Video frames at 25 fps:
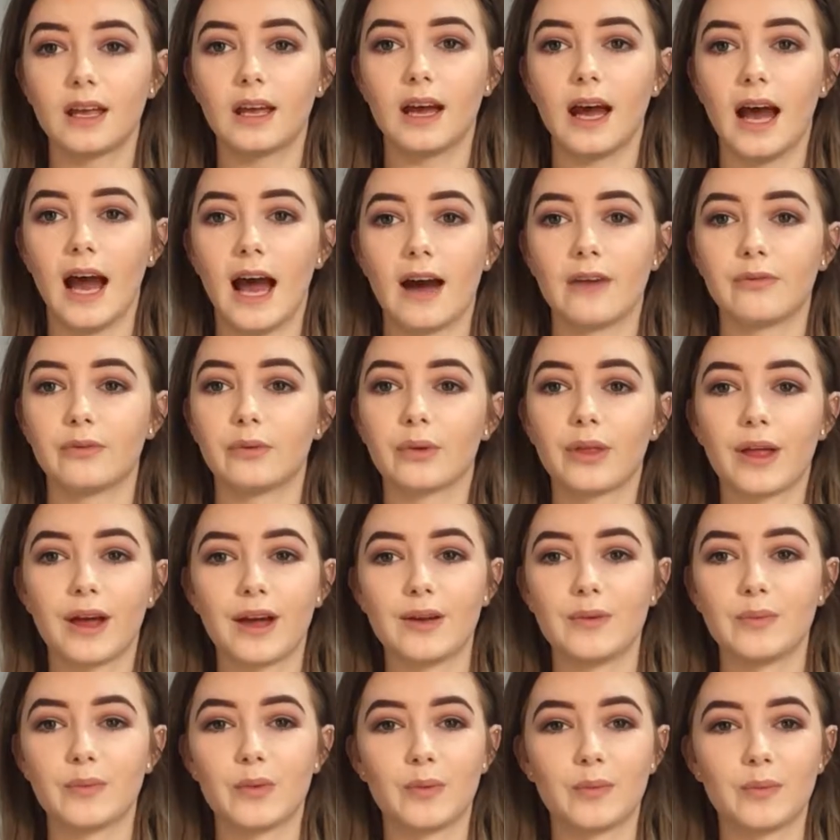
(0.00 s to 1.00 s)
have all
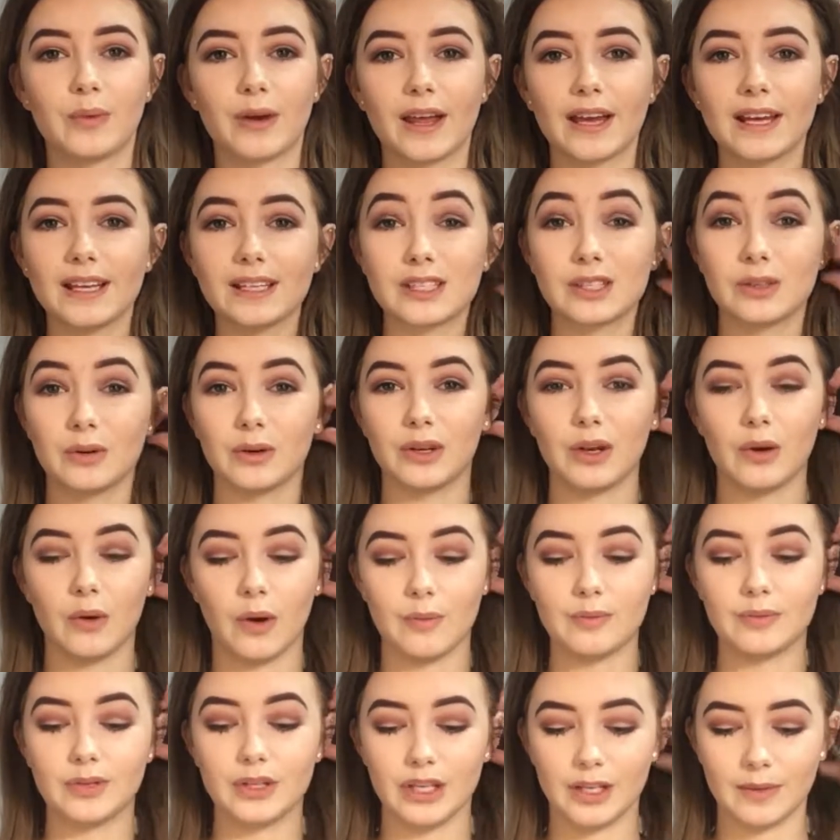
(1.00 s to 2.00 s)
that in one place, so I know what
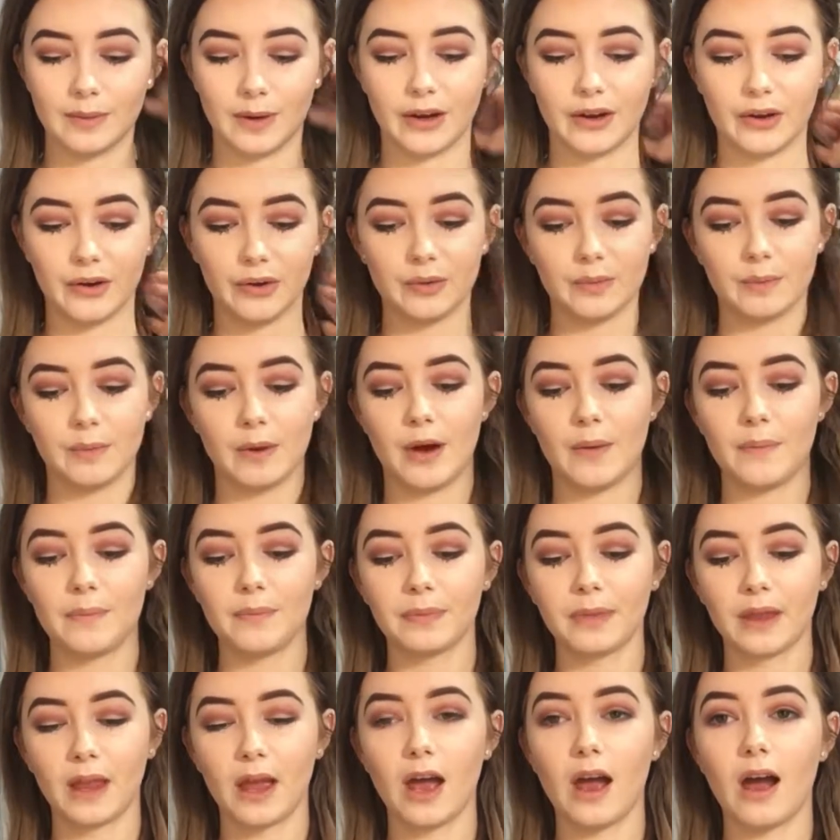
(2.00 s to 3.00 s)
I'm doing about it all. But
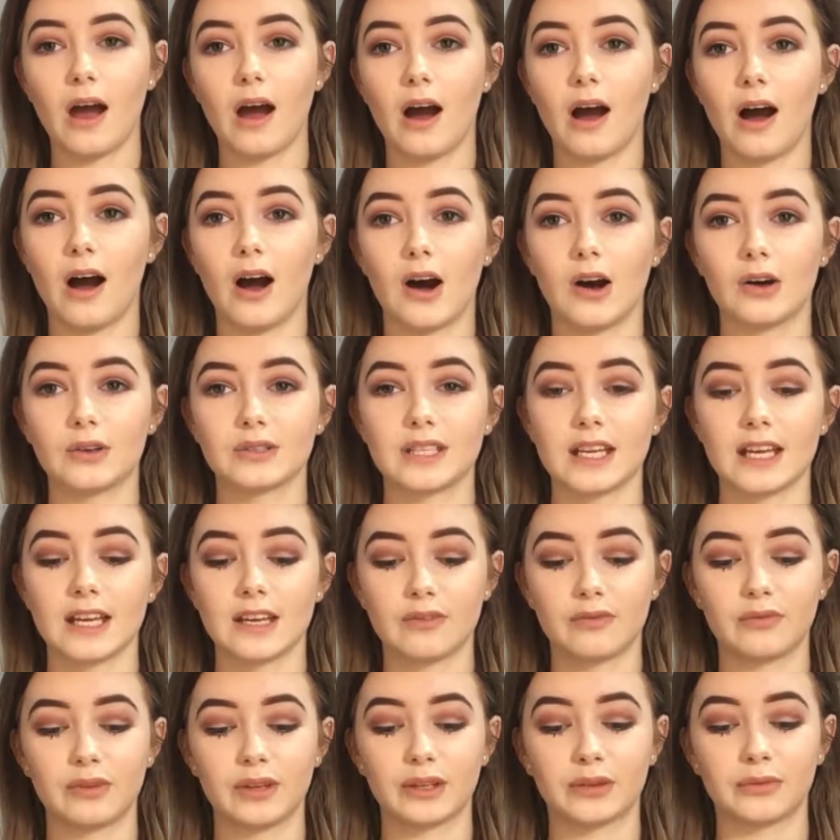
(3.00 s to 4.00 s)
I'll take
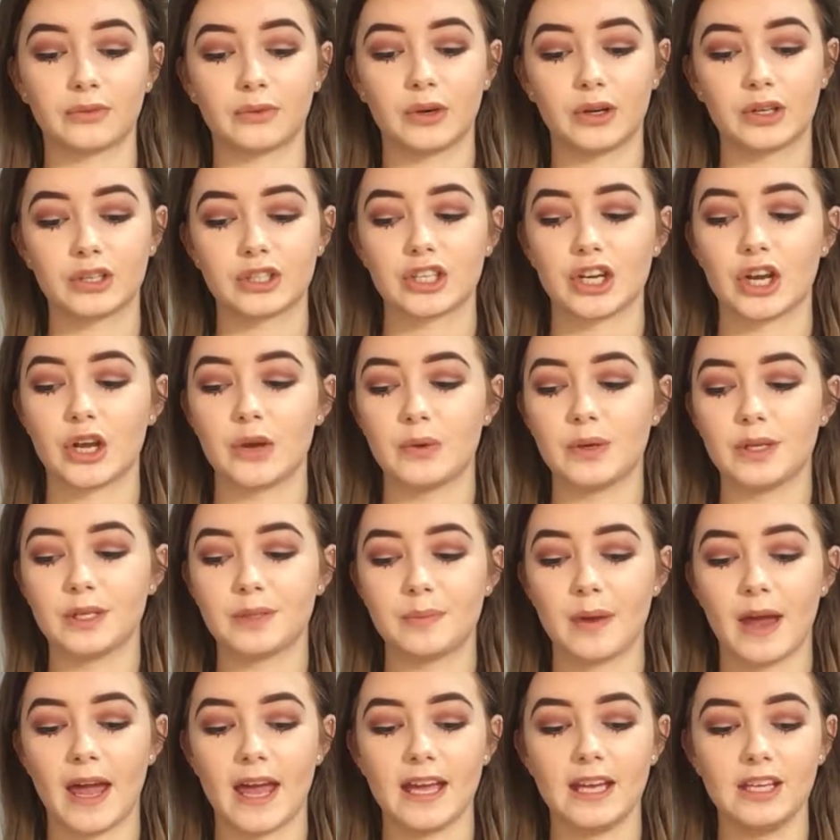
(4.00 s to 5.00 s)
a flick through, I'll show you each
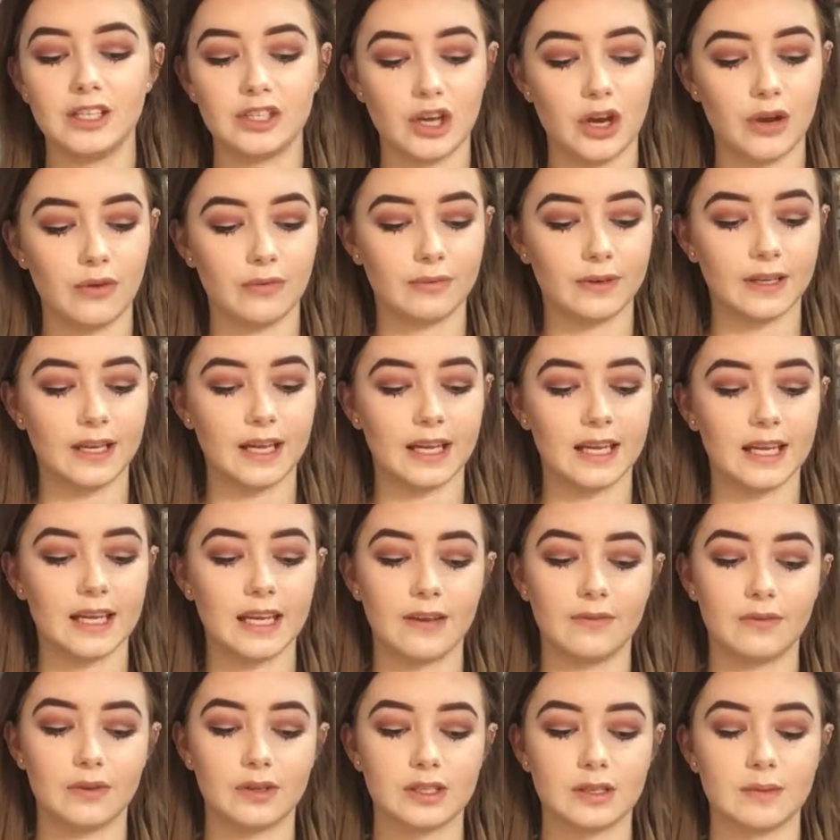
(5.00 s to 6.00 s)
page. Hopefully it can
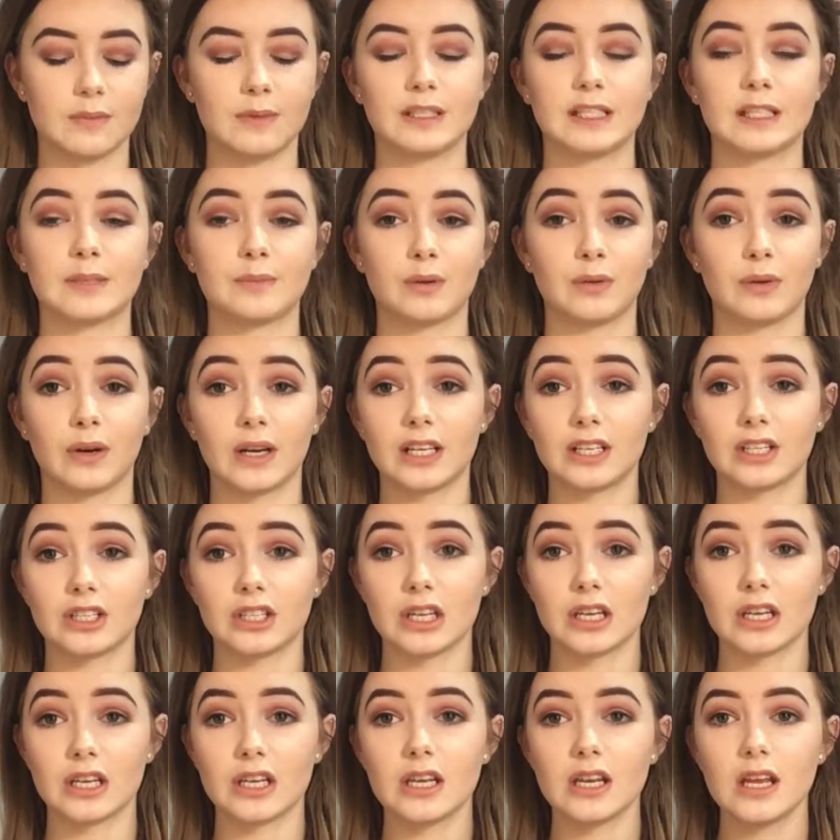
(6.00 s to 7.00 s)
give you some
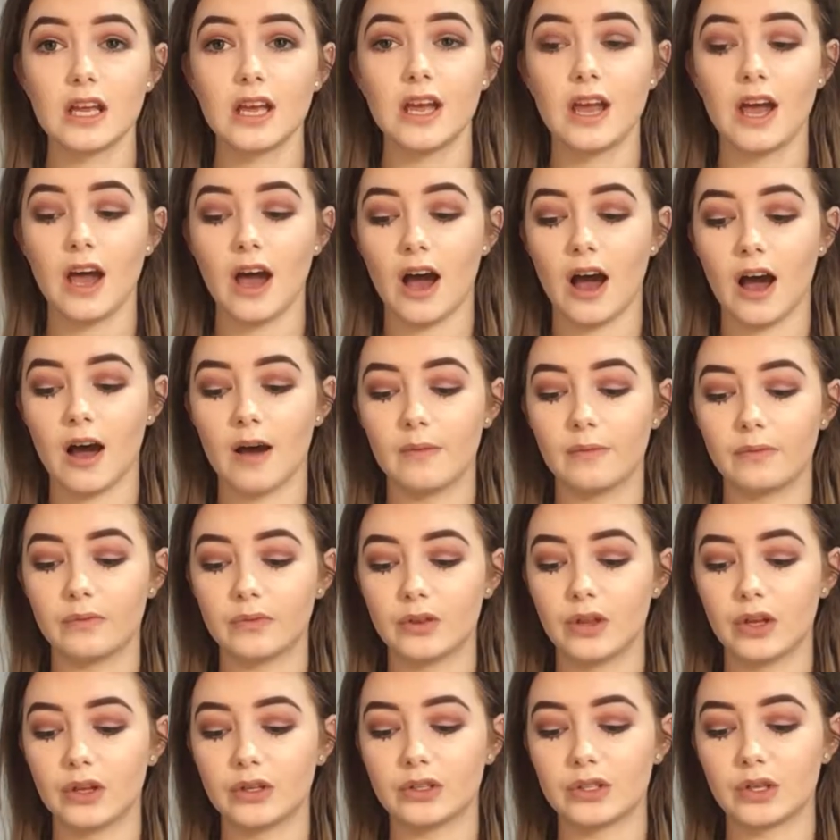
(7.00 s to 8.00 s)
inspiration for
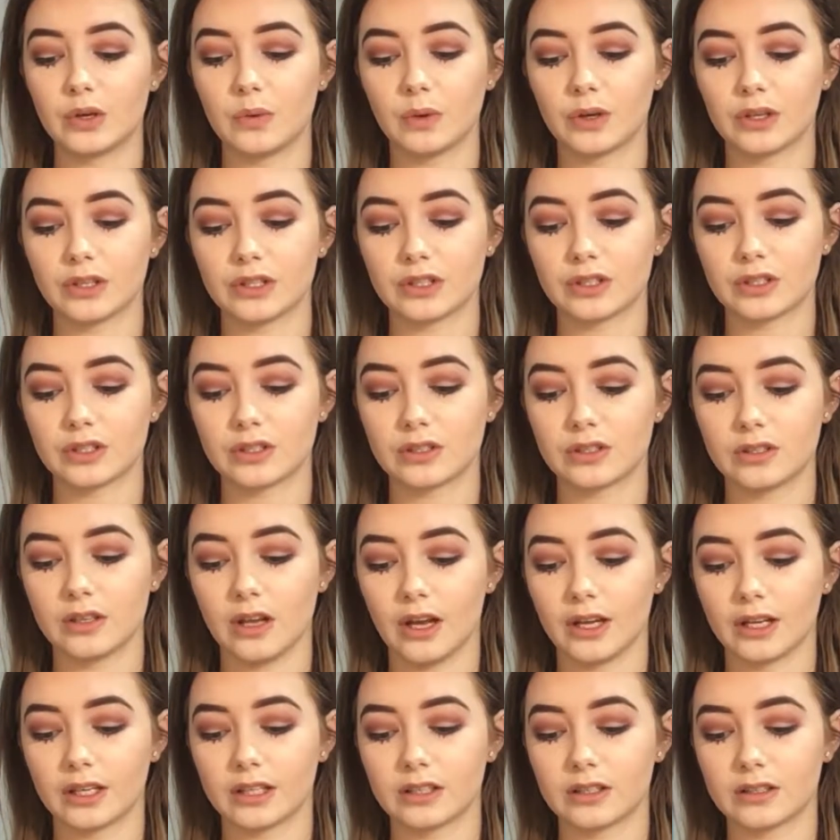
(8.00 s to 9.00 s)
those who want
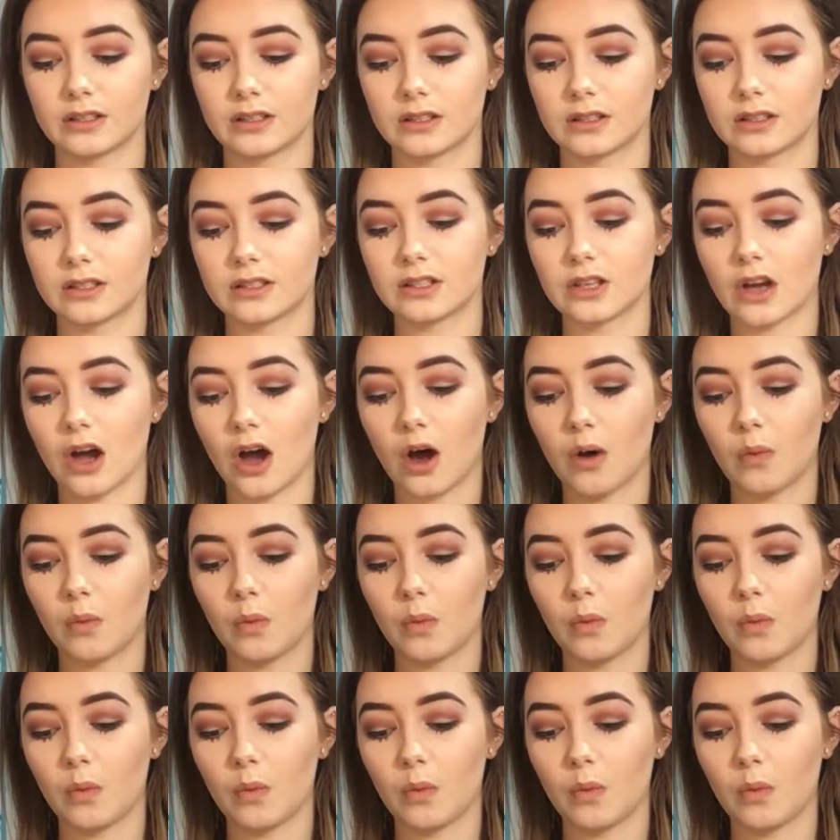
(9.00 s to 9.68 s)
to start